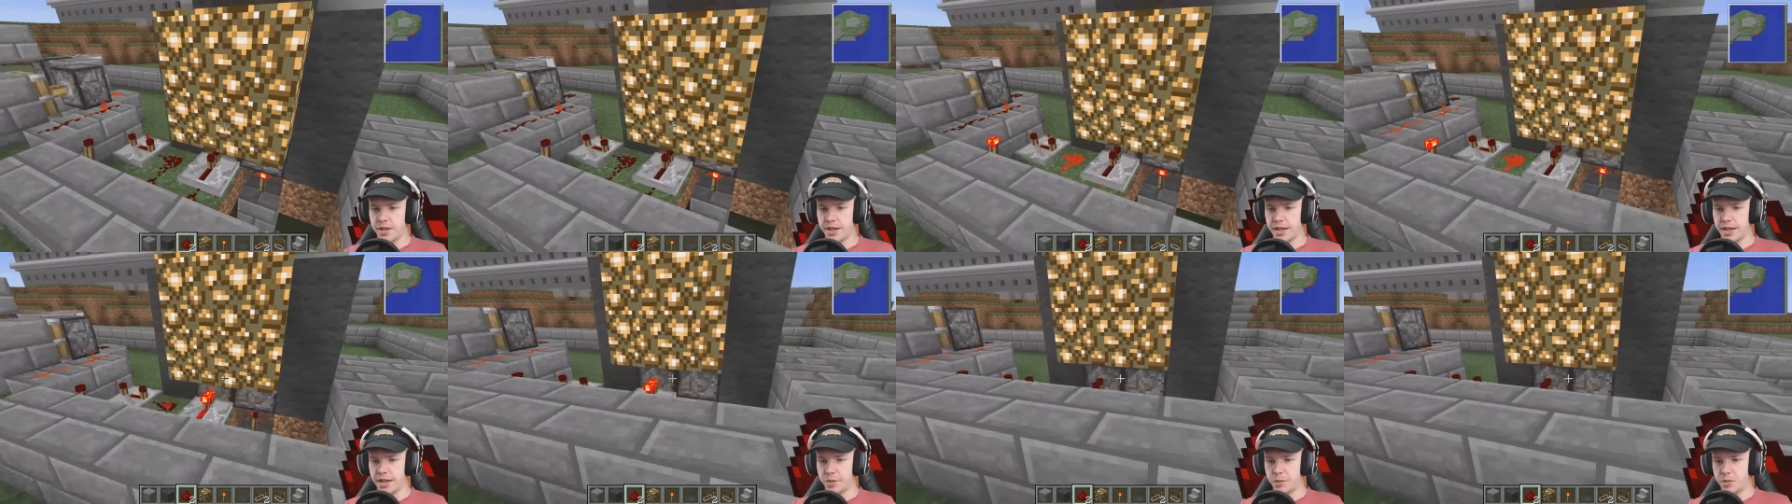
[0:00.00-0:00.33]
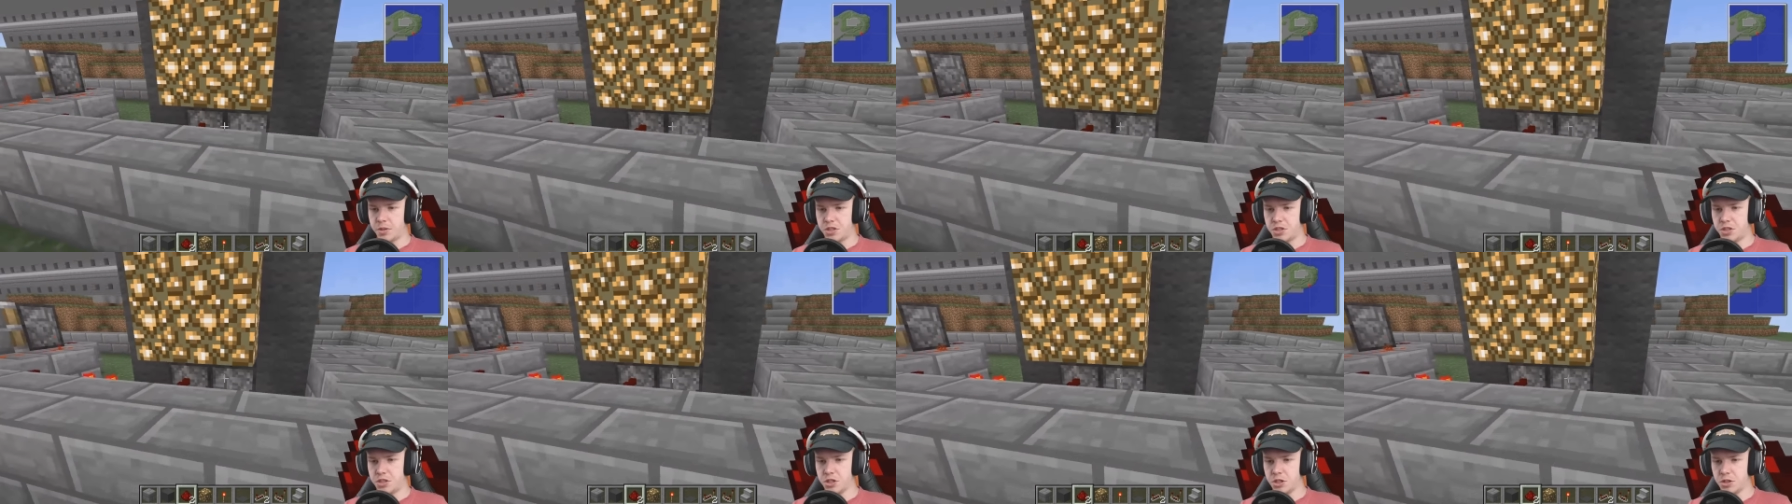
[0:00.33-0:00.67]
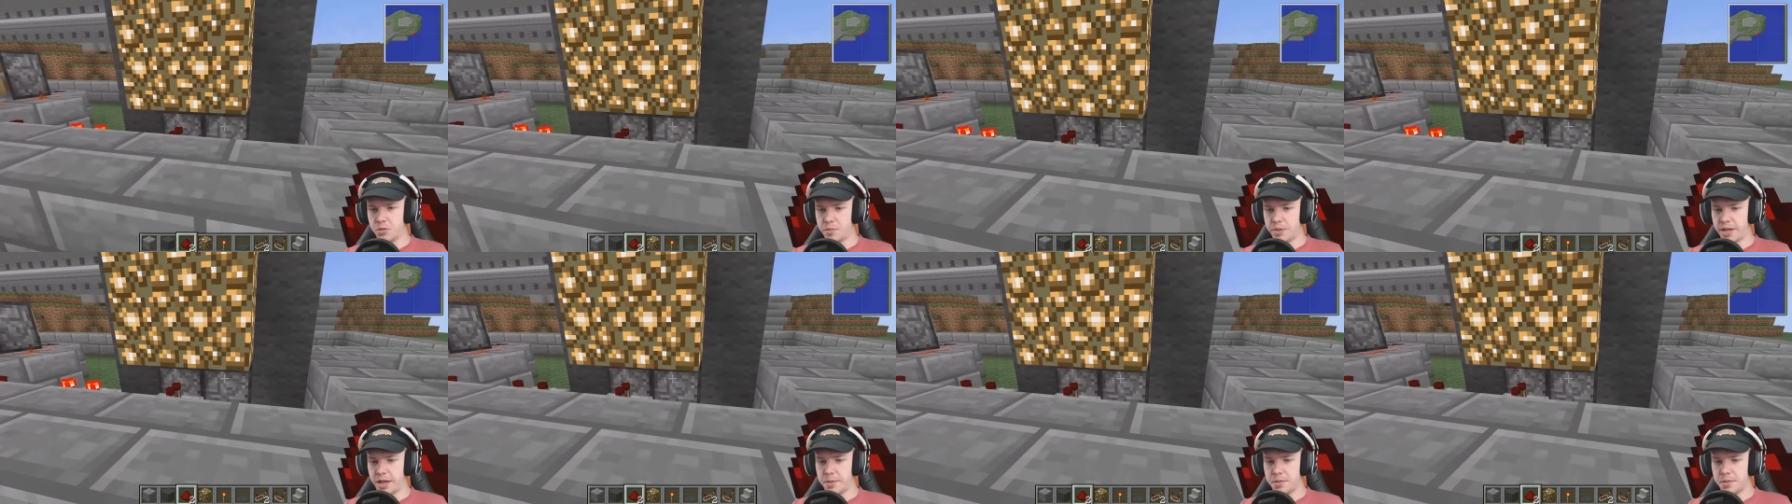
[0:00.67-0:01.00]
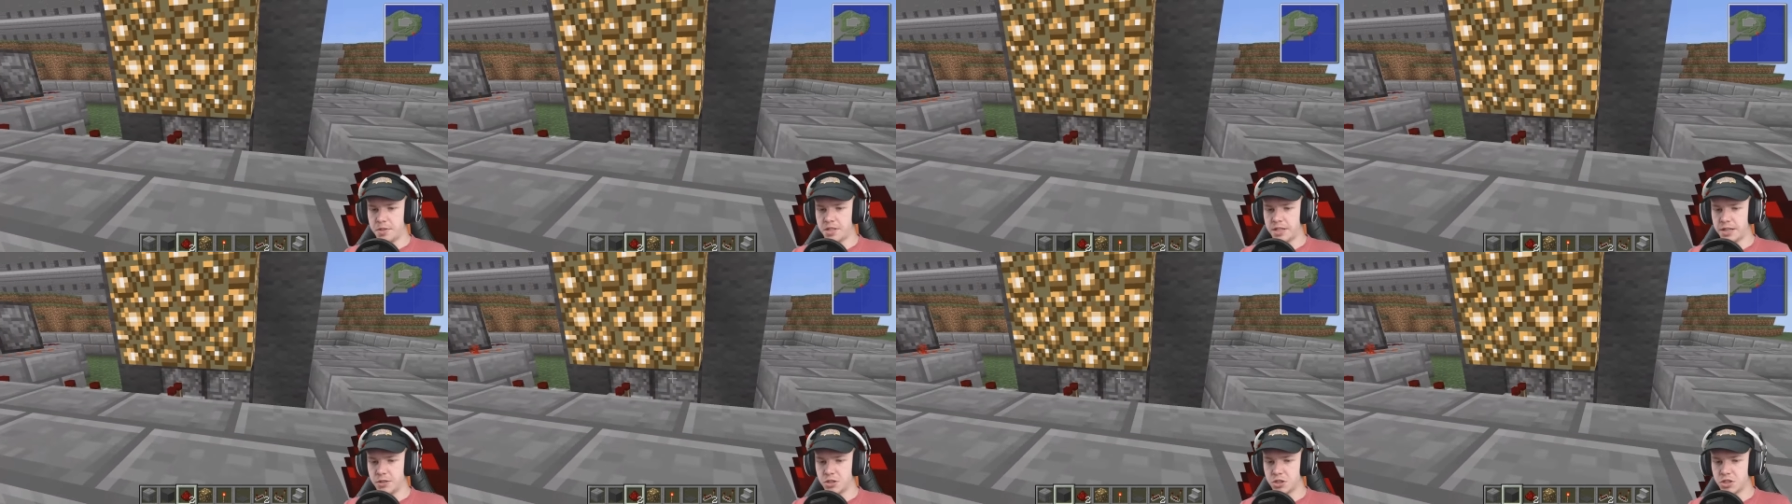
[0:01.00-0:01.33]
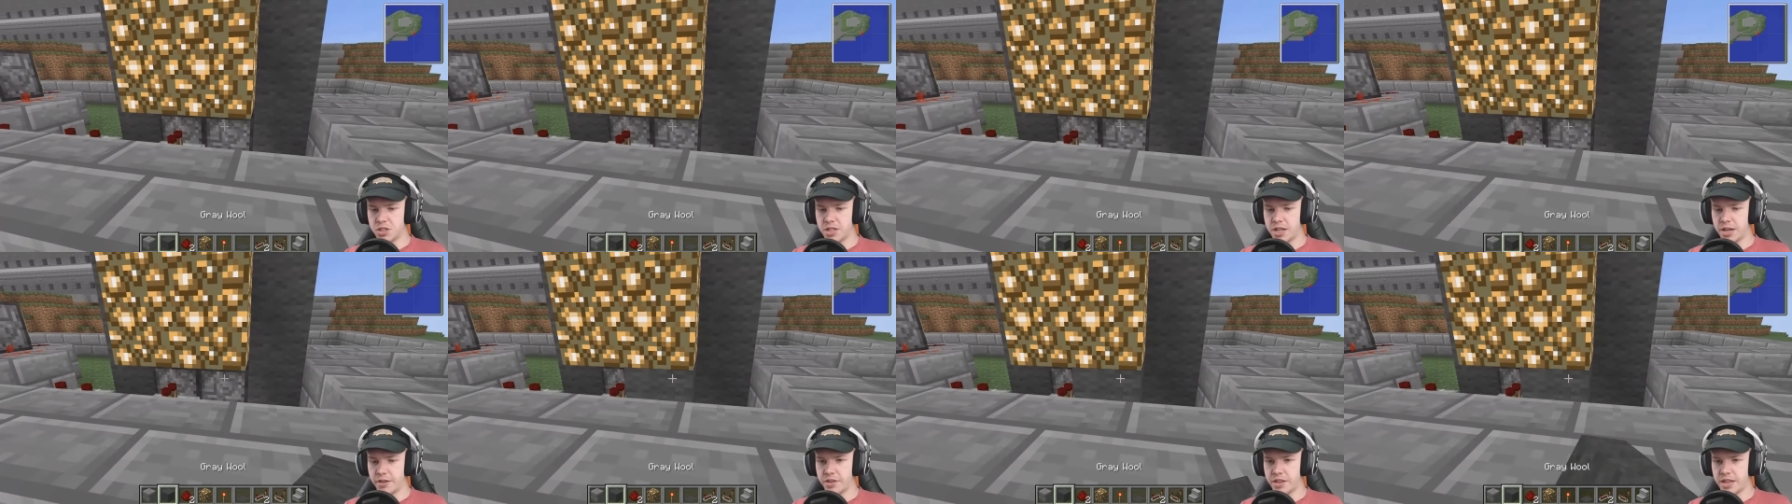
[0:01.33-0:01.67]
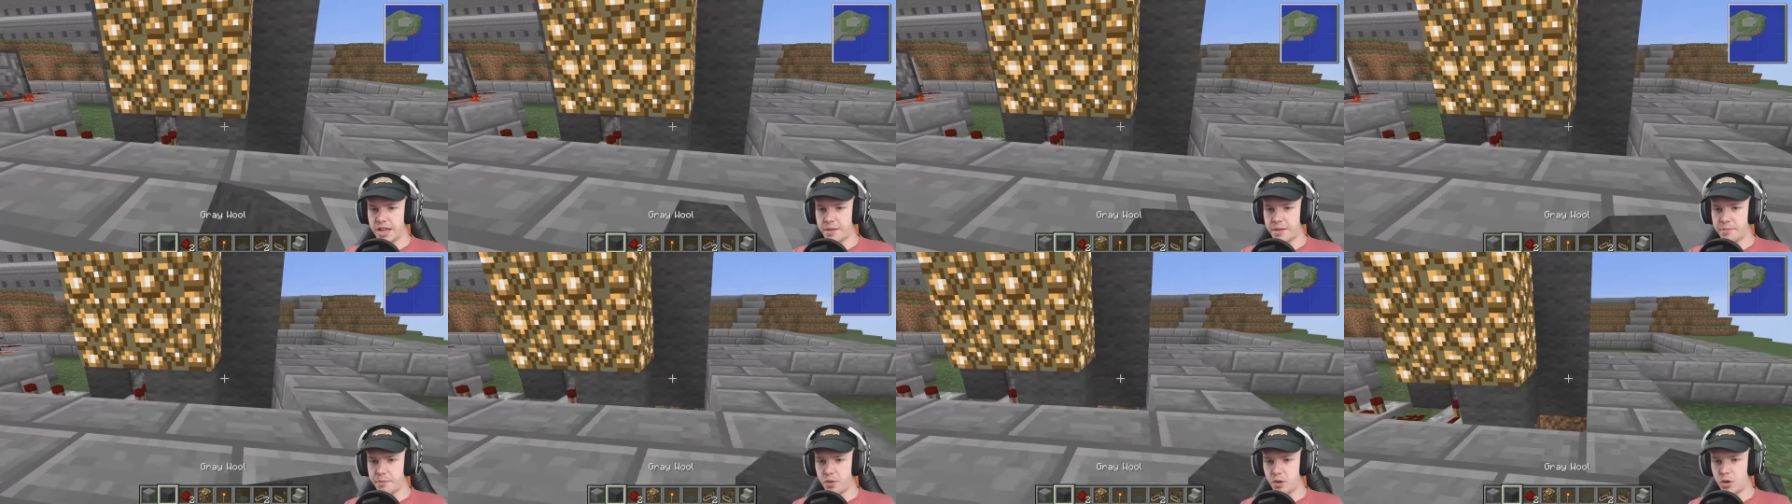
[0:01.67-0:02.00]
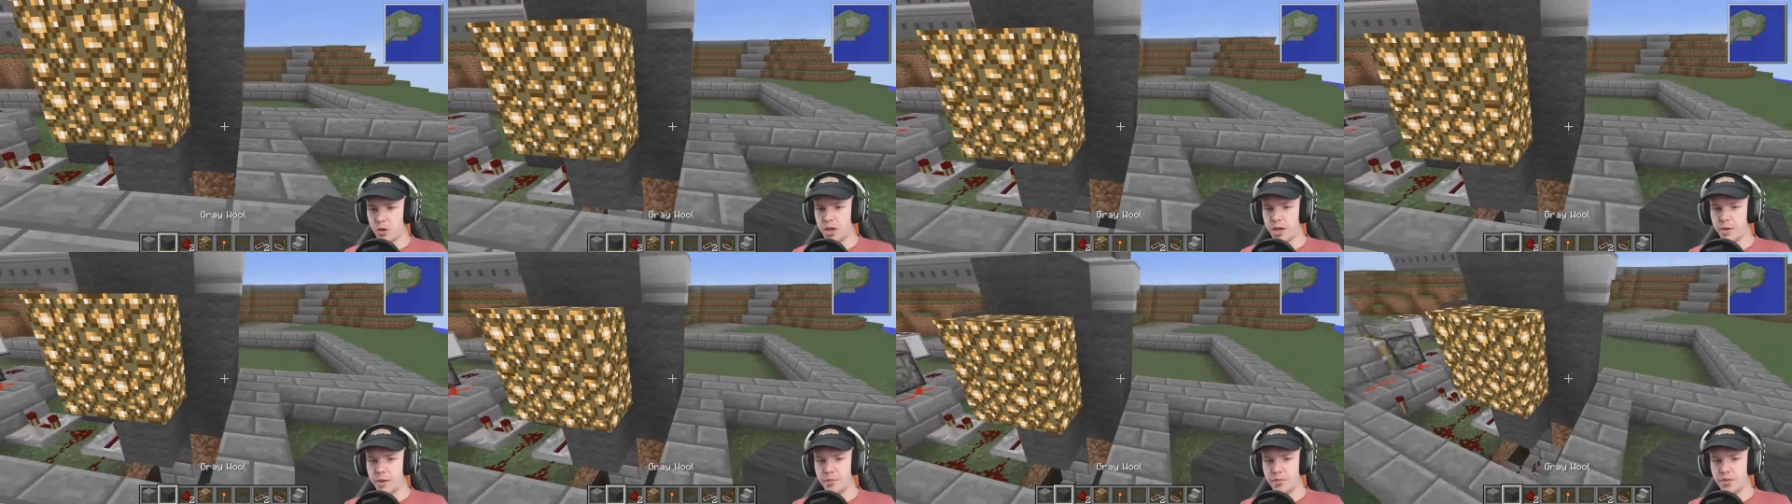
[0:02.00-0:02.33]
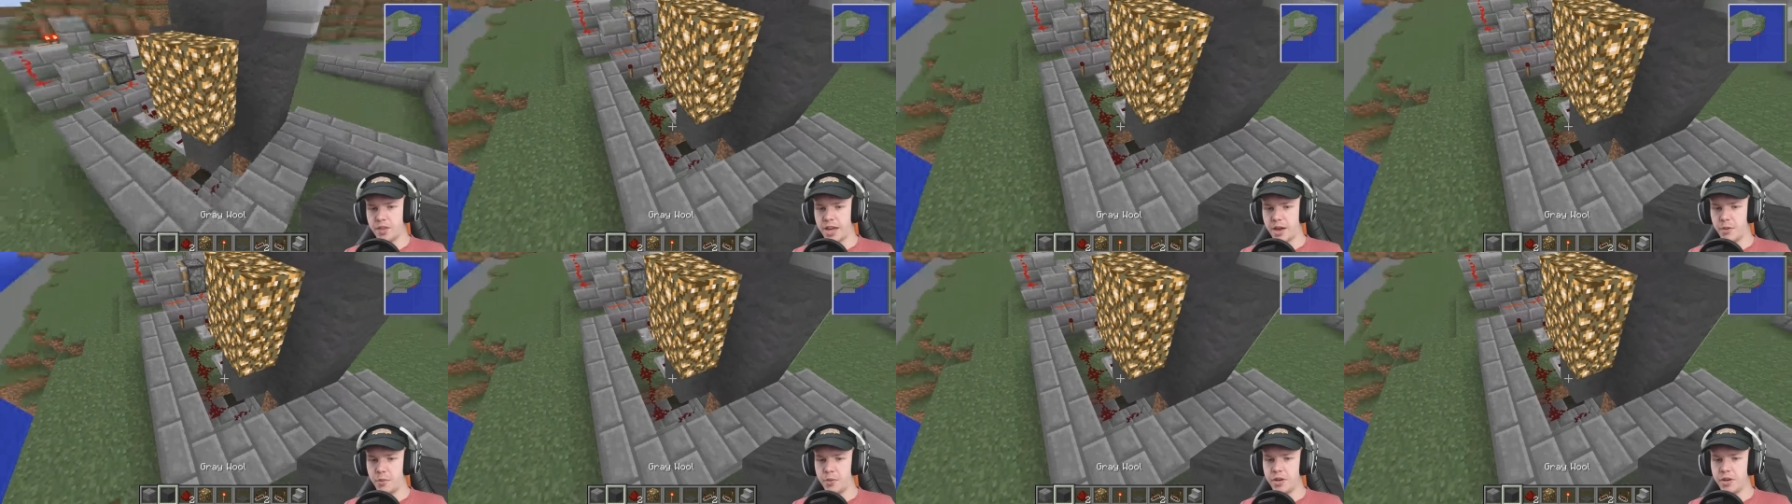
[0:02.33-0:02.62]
And we should be able to now just cover that block up there.